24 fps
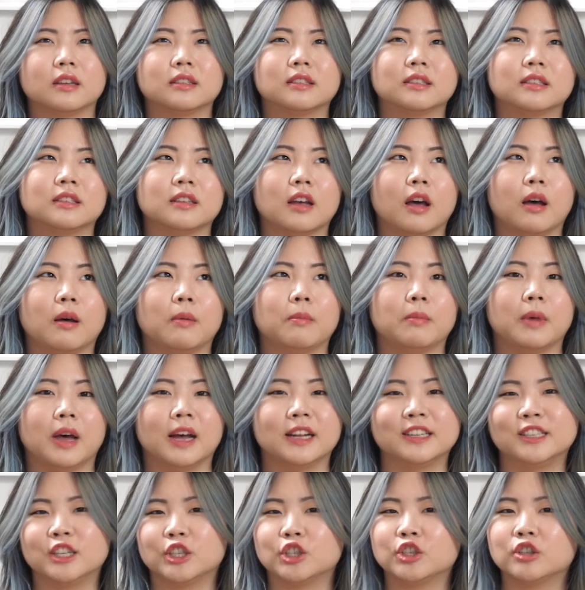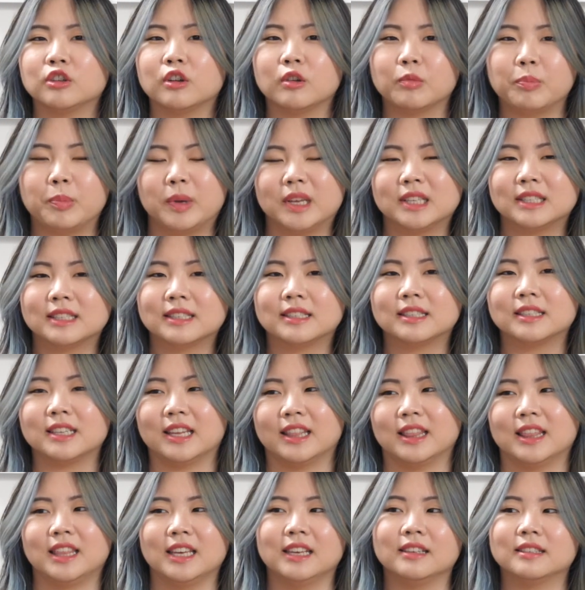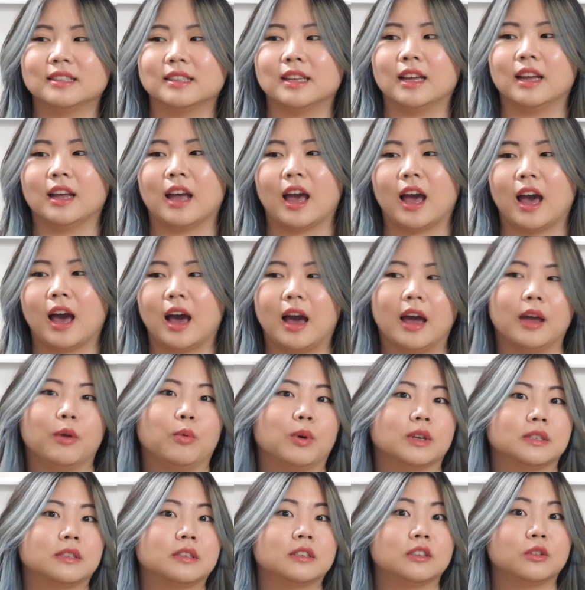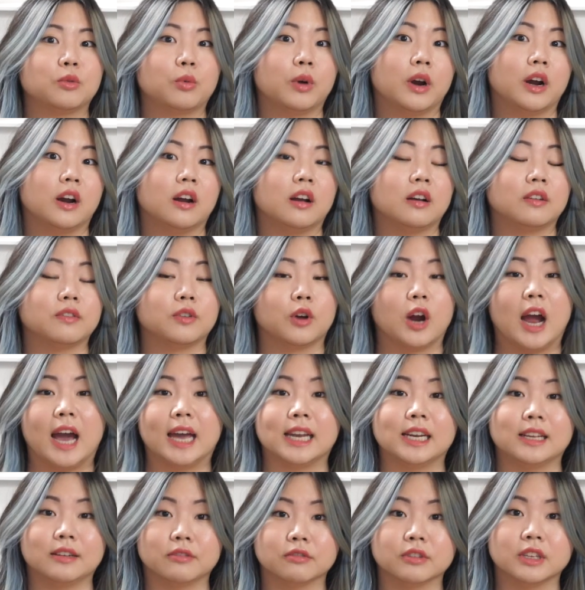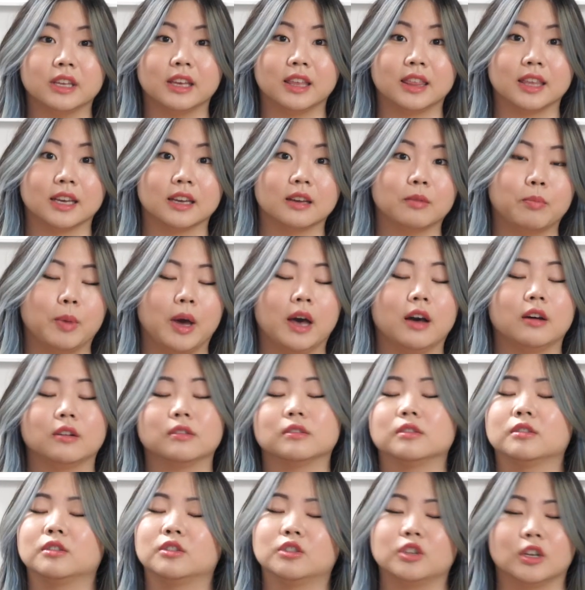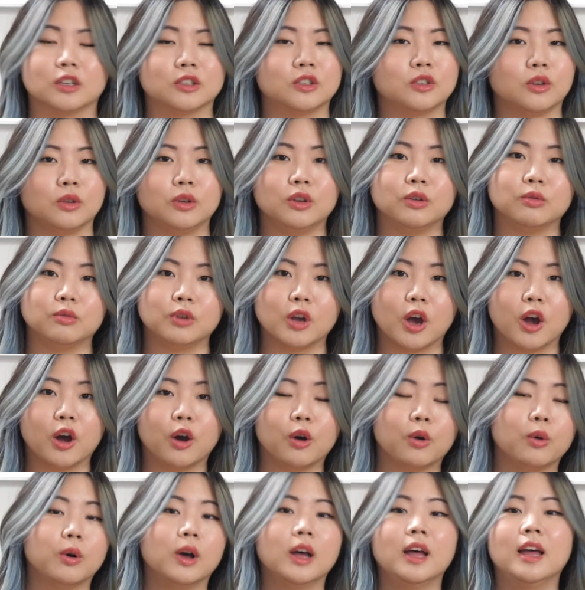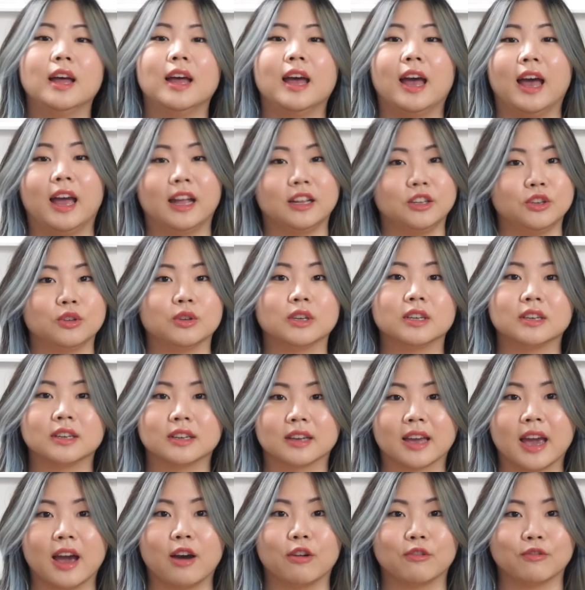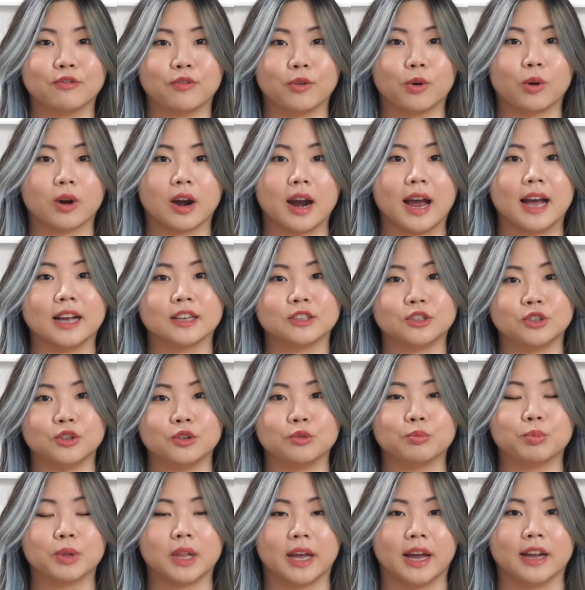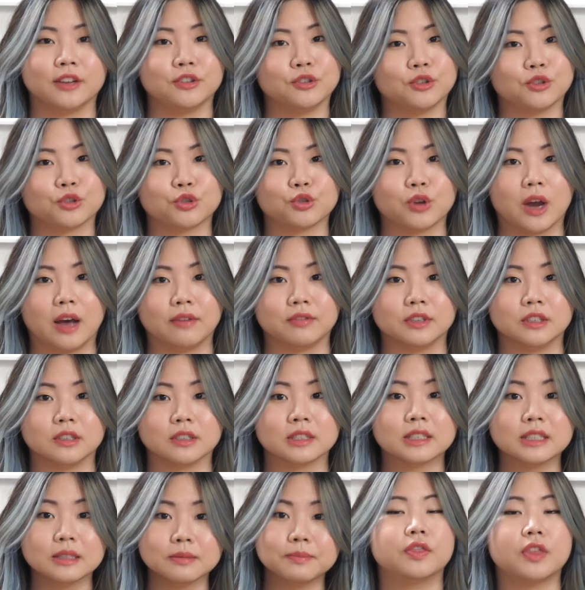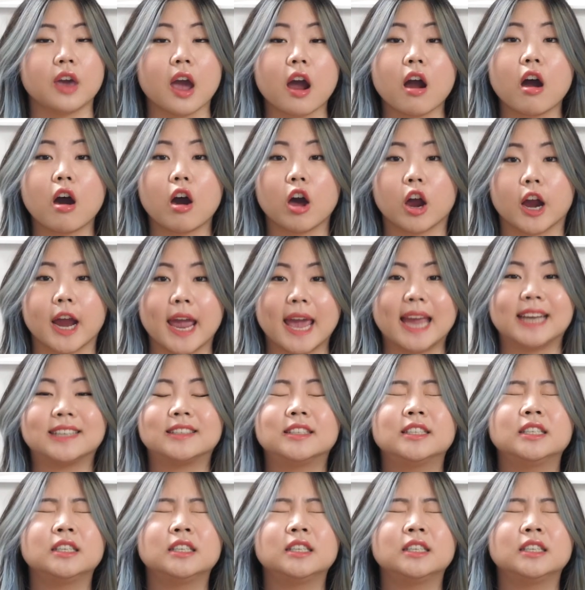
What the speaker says: some additional bits and things that I wasn't aware of or I didn't really think about, just so you know and you can account for as you plan your travels. There are a